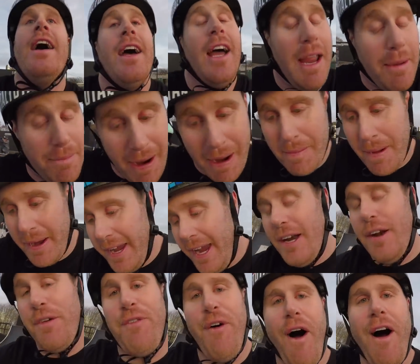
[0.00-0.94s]
He may make it
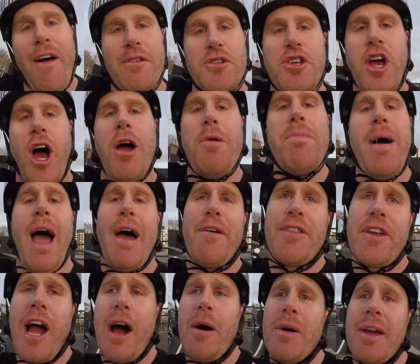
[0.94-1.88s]
in the final zone, may have
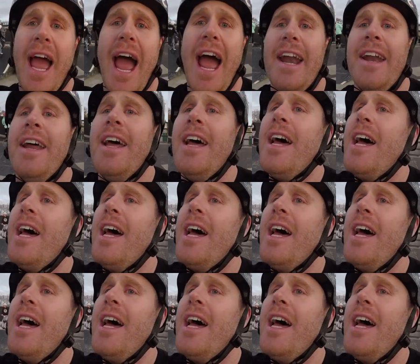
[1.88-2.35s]
to go again.